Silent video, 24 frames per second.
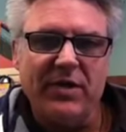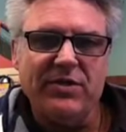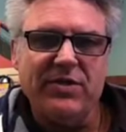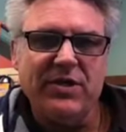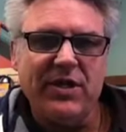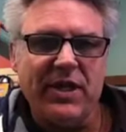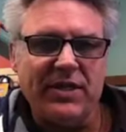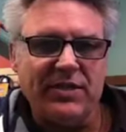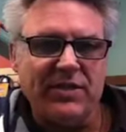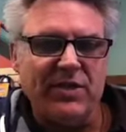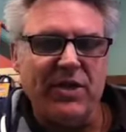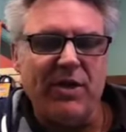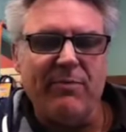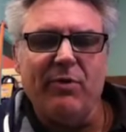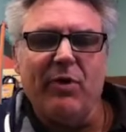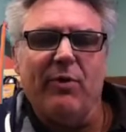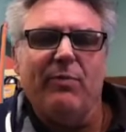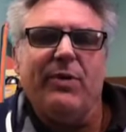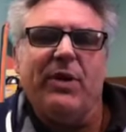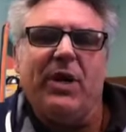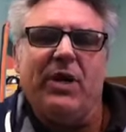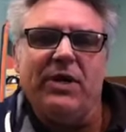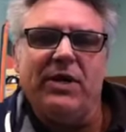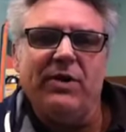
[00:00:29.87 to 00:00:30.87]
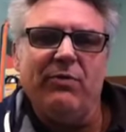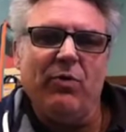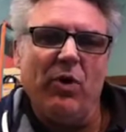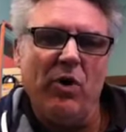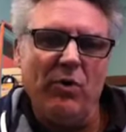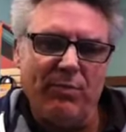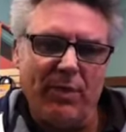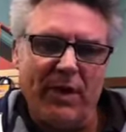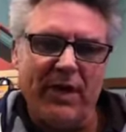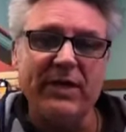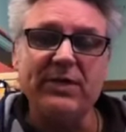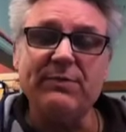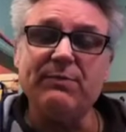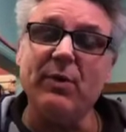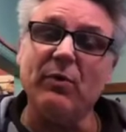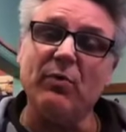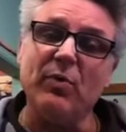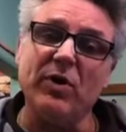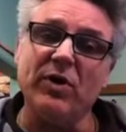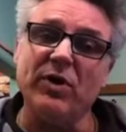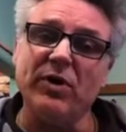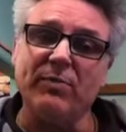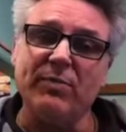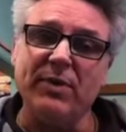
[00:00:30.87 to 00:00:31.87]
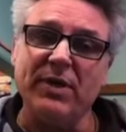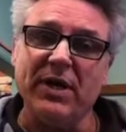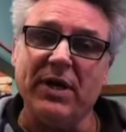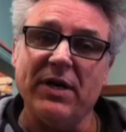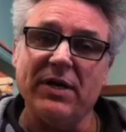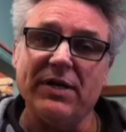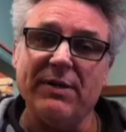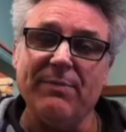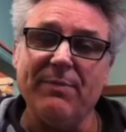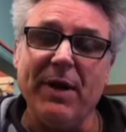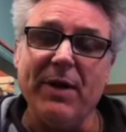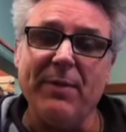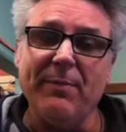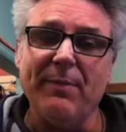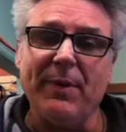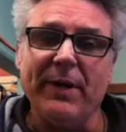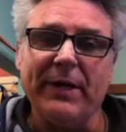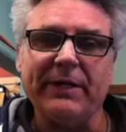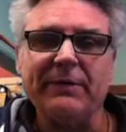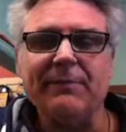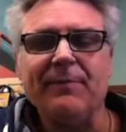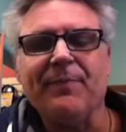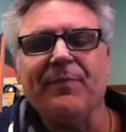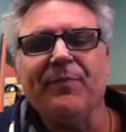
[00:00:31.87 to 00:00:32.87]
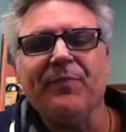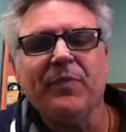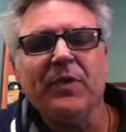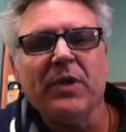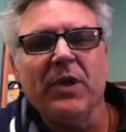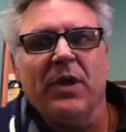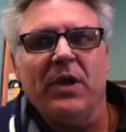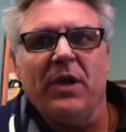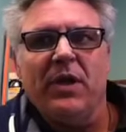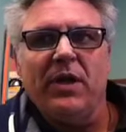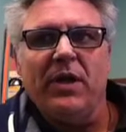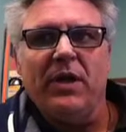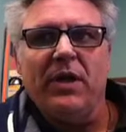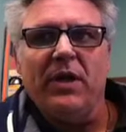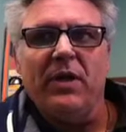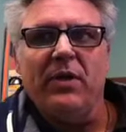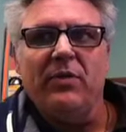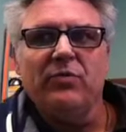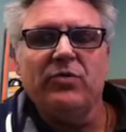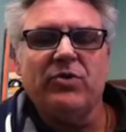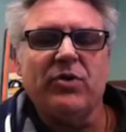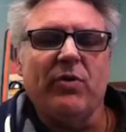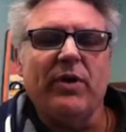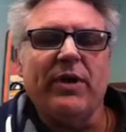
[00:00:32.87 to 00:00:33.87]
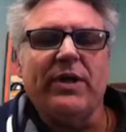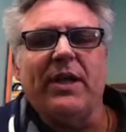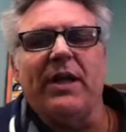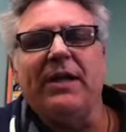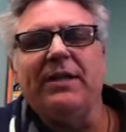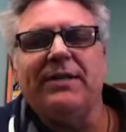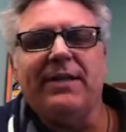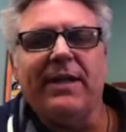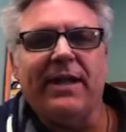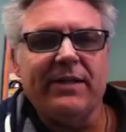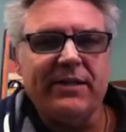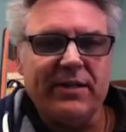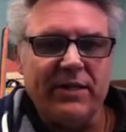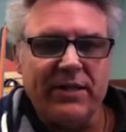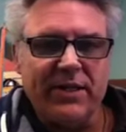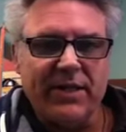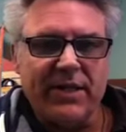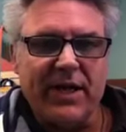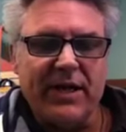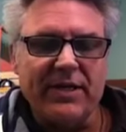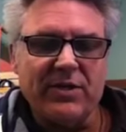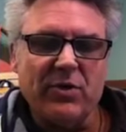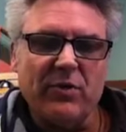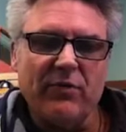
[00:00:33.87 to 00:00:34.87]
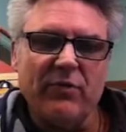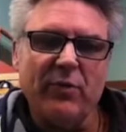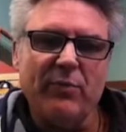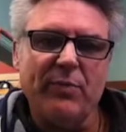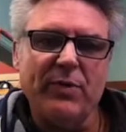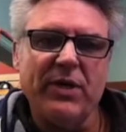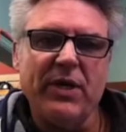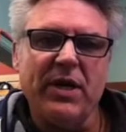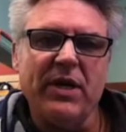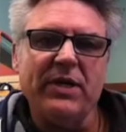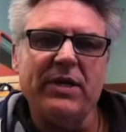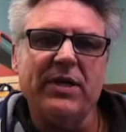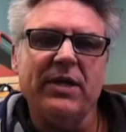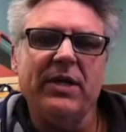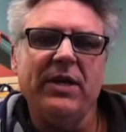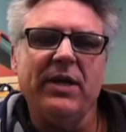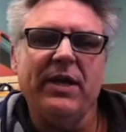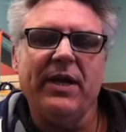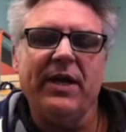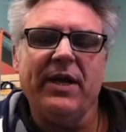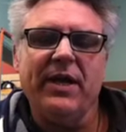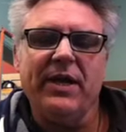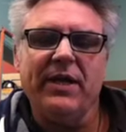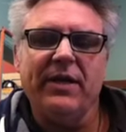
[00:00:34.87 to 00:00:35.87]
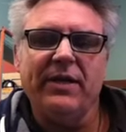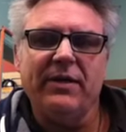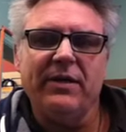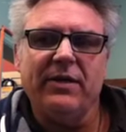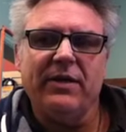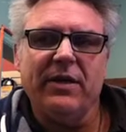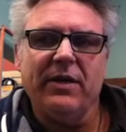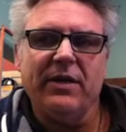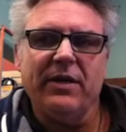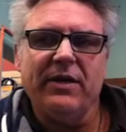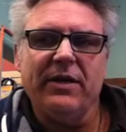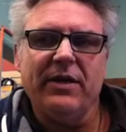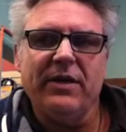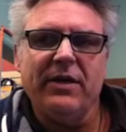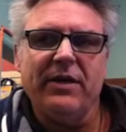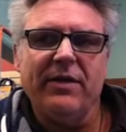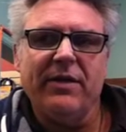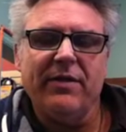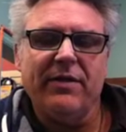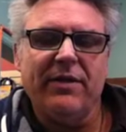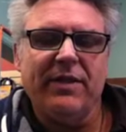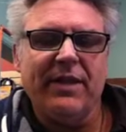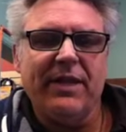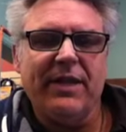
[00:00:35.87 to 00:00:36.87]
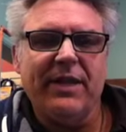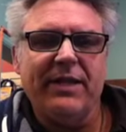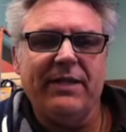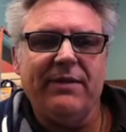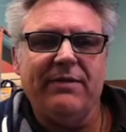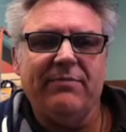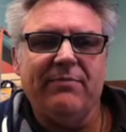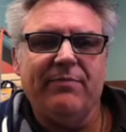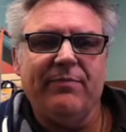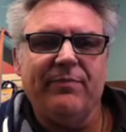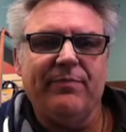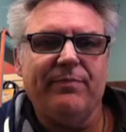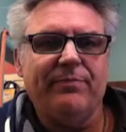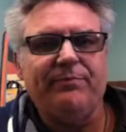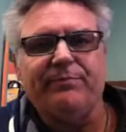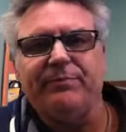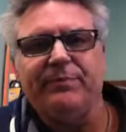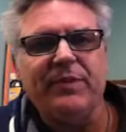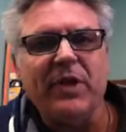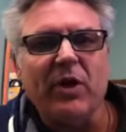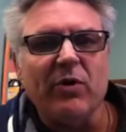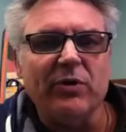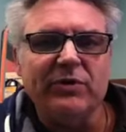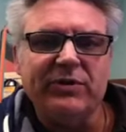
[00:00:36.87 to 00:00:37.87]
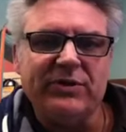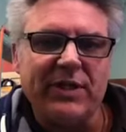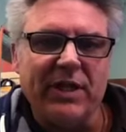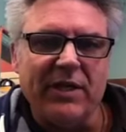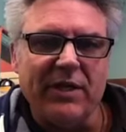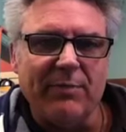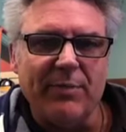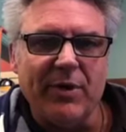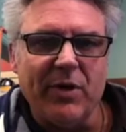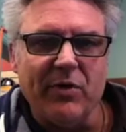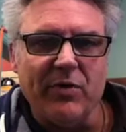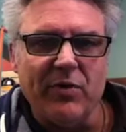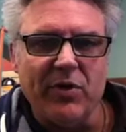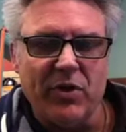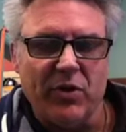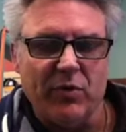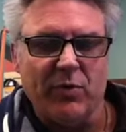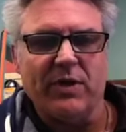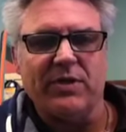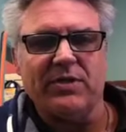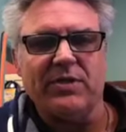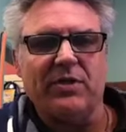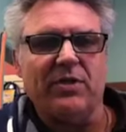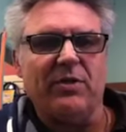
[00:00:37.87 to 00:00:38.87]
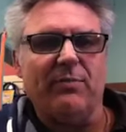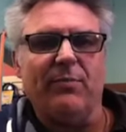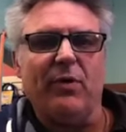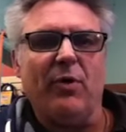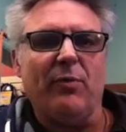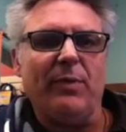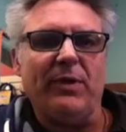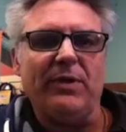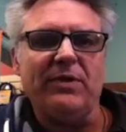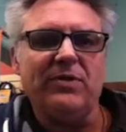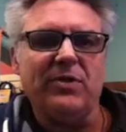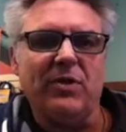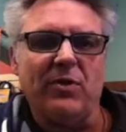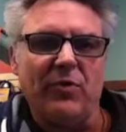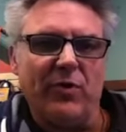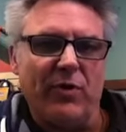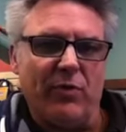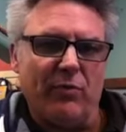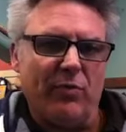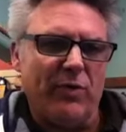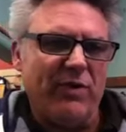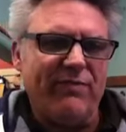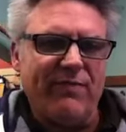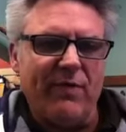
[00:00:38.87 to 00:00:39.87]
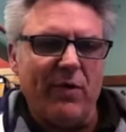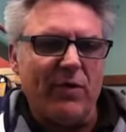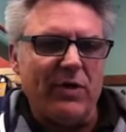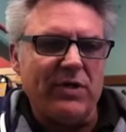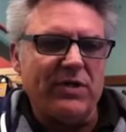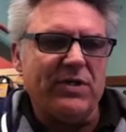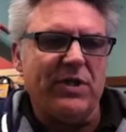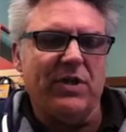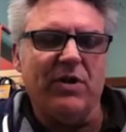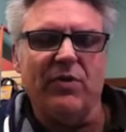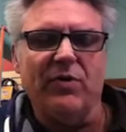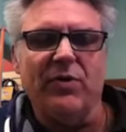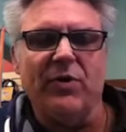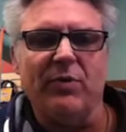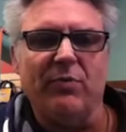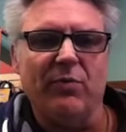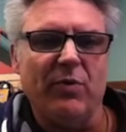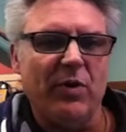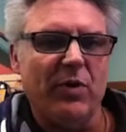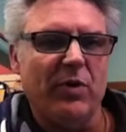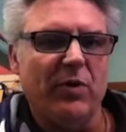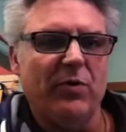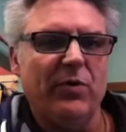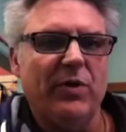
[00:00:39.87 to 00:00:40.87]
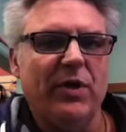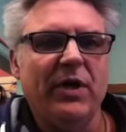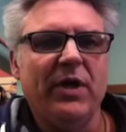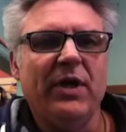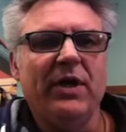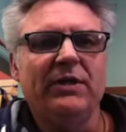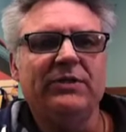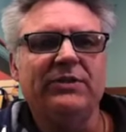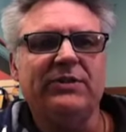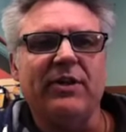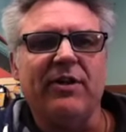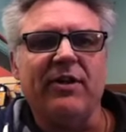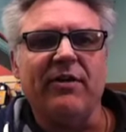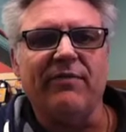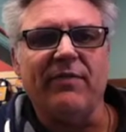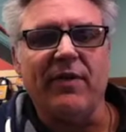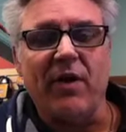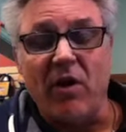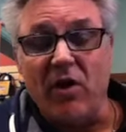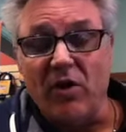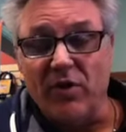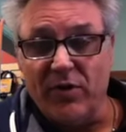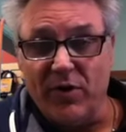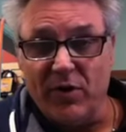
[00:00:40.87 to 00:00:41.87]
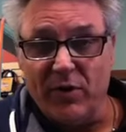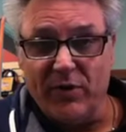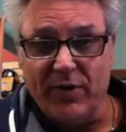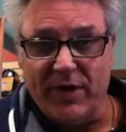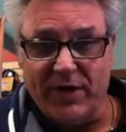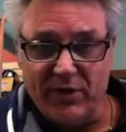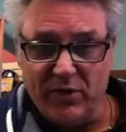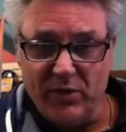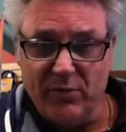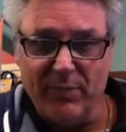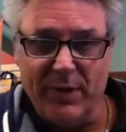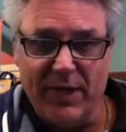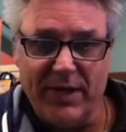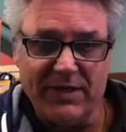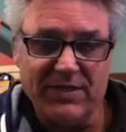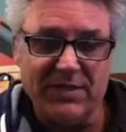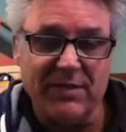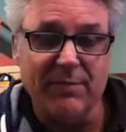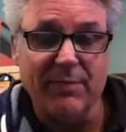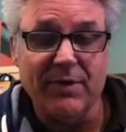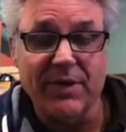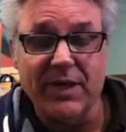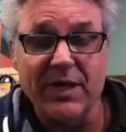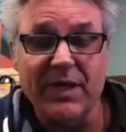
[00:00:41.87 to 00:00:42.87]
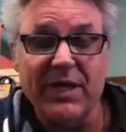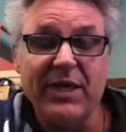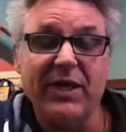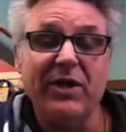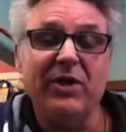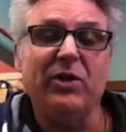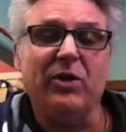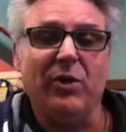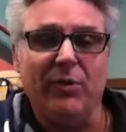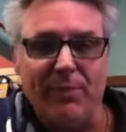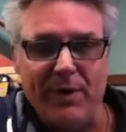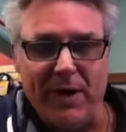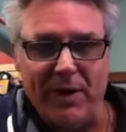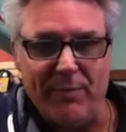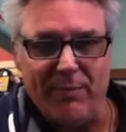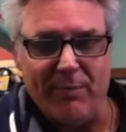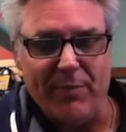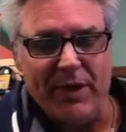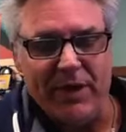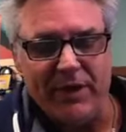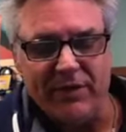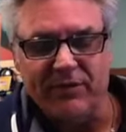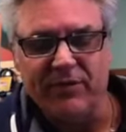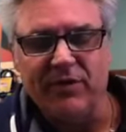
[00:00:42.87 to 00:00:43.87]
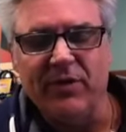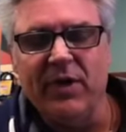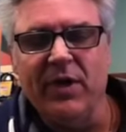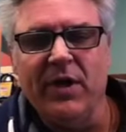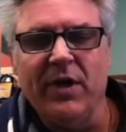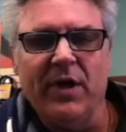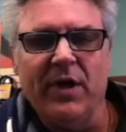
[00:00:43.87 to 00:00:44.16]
she has a number of Bianchi road bikes but wanted a Bianchi mountain bike. So I contacted the guys over at Bianchi, and they don't sell them here in the U.S. at the moment. So they're refocusing on their road stuff, although they do make some killer mountain bikes.